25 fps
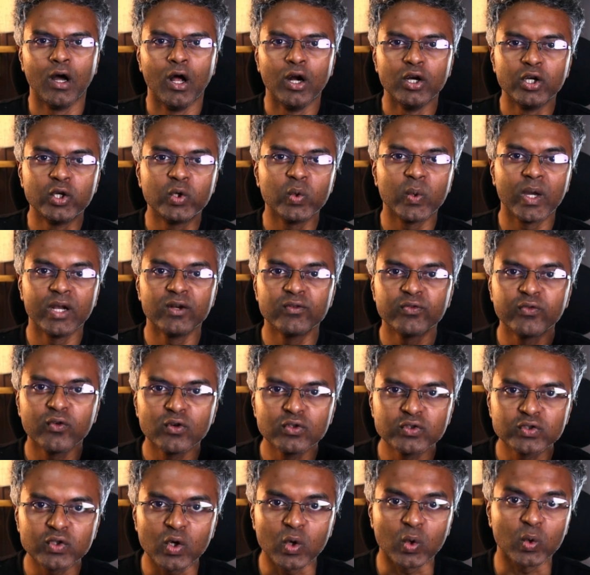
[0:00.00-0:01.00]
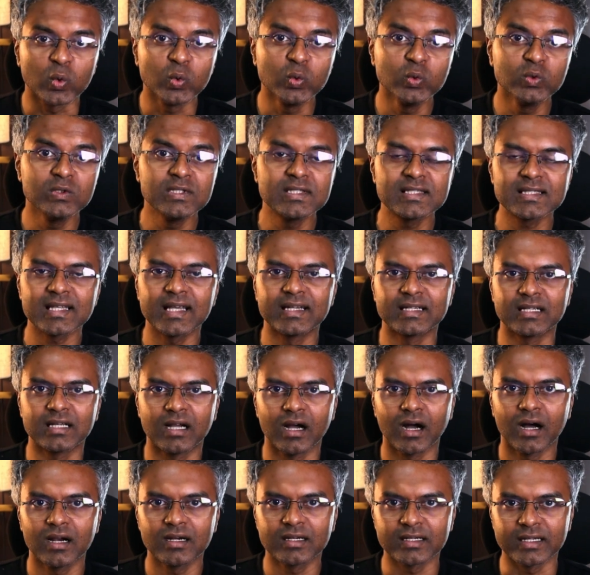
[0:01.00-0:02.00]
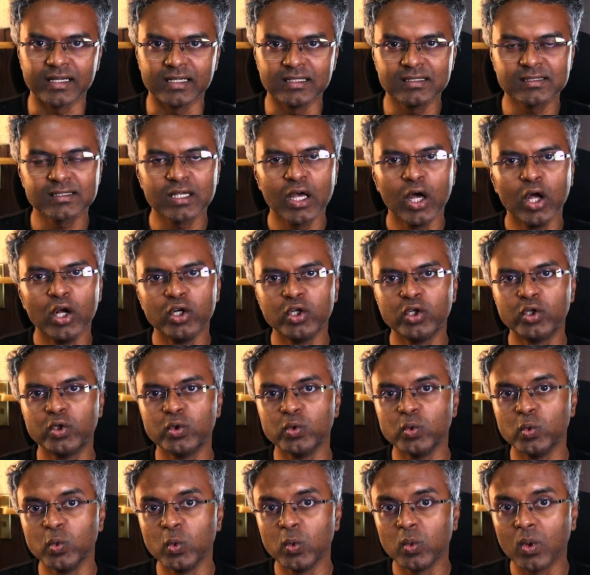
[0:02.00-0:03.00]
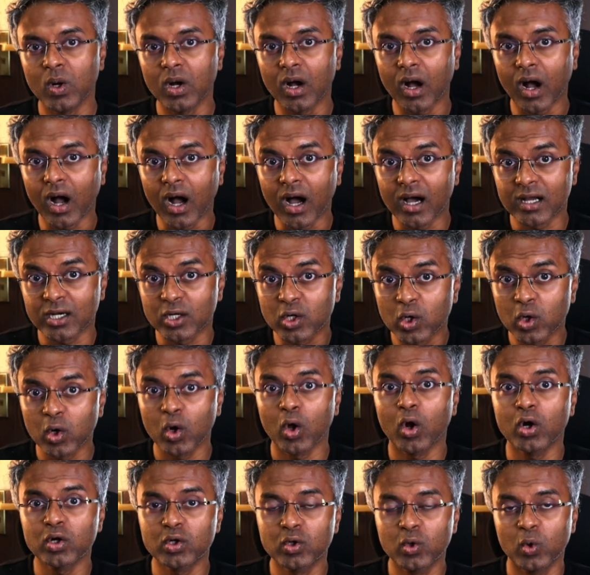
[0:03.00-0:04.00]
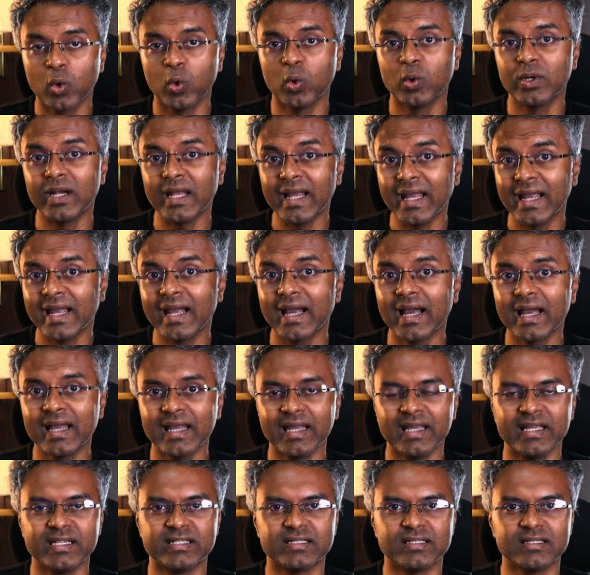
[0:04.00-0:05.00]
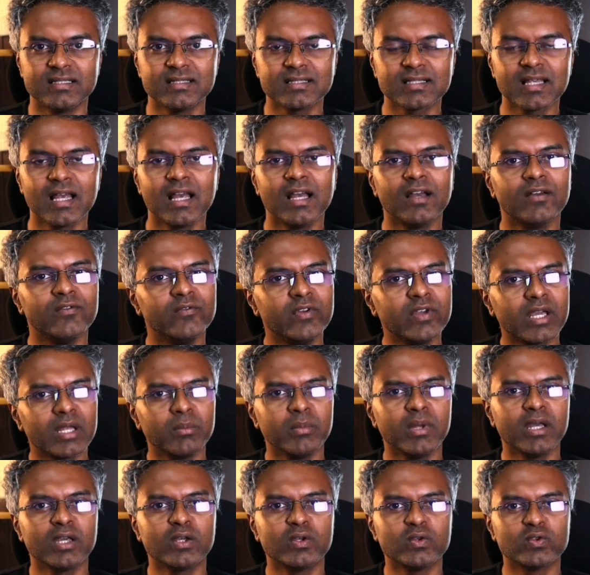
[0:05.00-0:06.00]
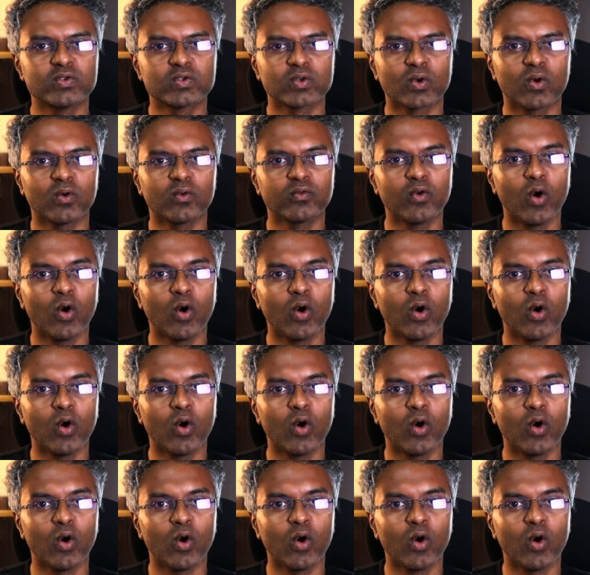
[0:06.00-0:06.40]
To enforce rules and guardrails to our Claude Code AI agents, we can make use of